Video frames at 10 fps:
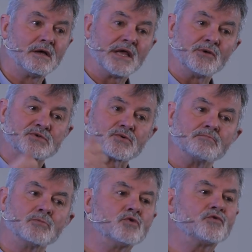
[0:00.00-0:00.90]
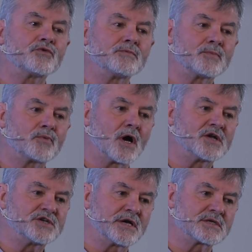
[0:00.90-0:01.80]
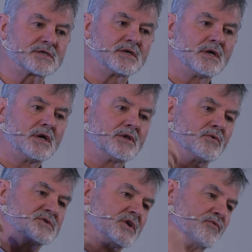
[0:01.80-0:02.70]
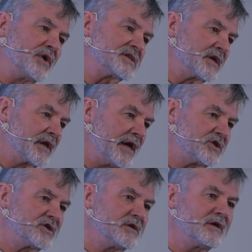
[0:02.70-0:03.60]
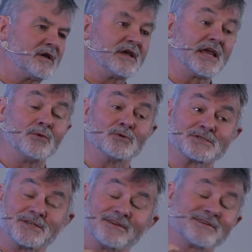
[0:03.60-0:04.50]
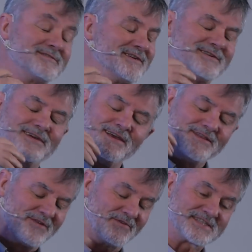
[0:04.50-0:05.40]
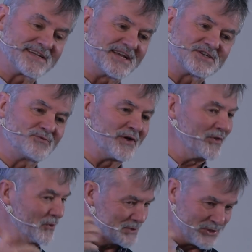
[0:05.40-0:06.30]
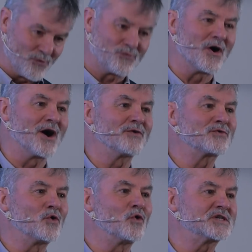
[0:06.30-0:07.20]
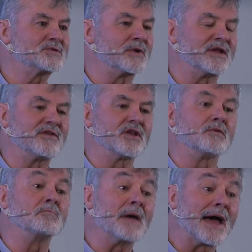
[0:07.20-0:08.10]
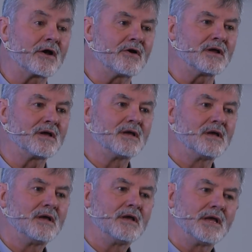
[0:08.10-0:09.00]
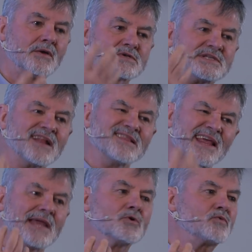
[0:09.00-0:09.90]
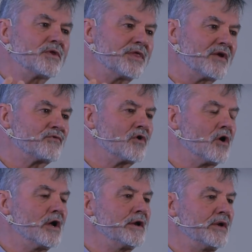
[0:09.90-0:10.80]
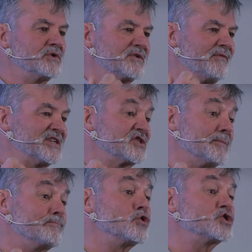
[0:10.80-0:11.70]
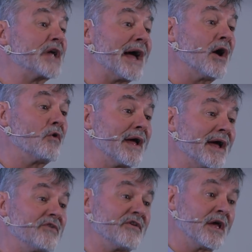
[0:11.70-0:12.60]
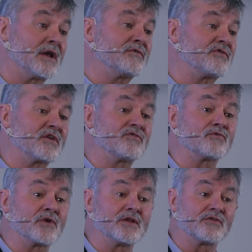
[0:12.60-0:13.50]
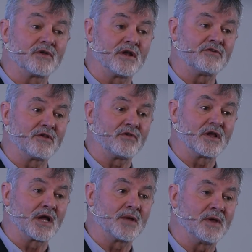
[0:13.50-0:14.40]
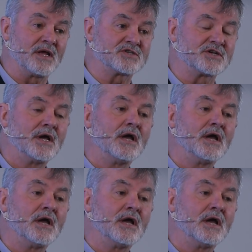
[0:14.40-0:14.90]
He was removed from the project. There was an investigation. The investigation found there was no fraud, of course, but it didn't matter. He was now labeled with that fraud. He was eventually pushed out as head of the schizophrenia studies at the NIMH.